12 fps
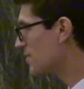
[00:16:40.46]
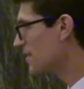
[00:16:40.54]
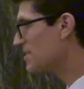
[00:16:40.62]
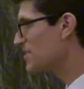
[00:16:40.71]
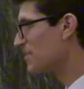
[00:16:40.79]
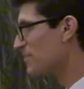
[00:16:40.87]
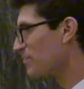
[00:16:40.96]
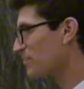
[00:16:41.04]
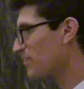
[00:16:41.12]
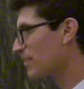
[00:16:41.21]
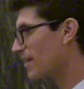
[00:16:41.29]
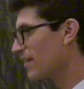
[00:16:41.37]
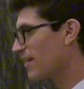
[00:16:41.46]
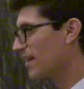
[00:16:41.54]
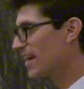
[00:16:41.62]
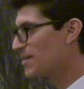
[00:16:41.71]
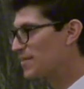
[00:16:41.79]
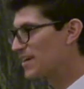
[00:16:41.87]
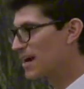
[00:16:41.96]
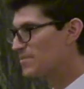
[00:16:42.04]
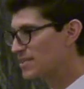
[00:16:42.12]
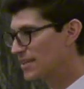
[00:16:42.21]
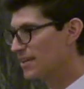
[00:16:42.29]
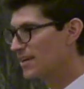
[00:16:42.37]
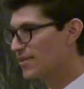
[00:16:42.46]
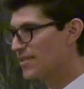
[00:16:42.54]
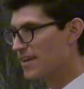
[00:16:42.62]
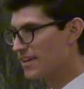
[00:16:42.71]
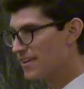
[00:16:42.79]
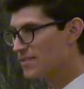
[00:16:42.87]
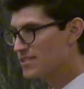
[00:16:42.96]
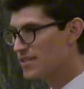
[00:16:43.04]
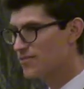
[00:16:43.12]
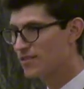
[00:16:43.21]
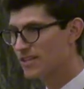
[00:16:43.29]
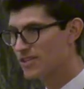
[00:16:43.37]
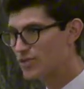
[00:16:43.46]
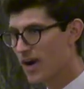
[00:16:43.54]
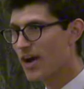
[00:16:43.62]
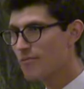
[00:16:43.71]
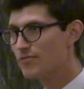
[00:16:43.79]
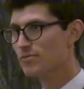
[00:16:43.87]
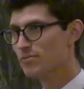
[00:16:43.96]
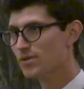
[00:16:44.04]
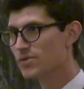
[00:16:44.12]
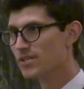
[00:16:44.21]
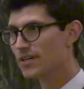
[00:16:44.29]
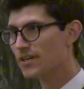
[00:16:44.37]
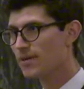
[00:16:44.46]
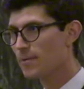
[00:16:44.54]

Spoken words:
you listen, it becomes clear that in the symphony, triumphant music